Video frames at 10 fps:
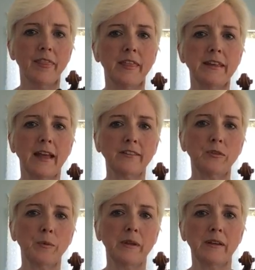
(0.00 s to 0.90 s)
The
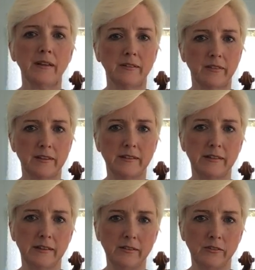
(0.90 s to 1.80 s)
next one is the
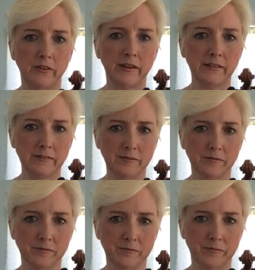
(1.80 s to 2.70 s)
D string.
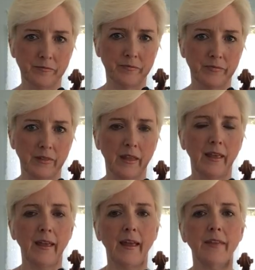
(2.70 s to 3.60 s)

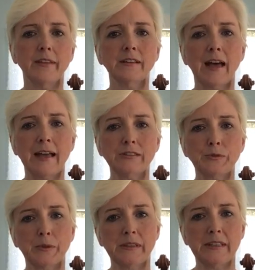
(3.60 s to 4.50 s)
And the
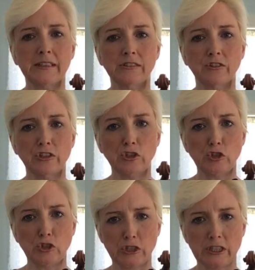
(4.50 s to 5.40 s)
last one is the
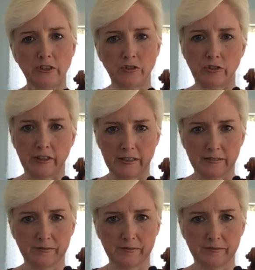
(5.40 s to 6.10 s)
G string.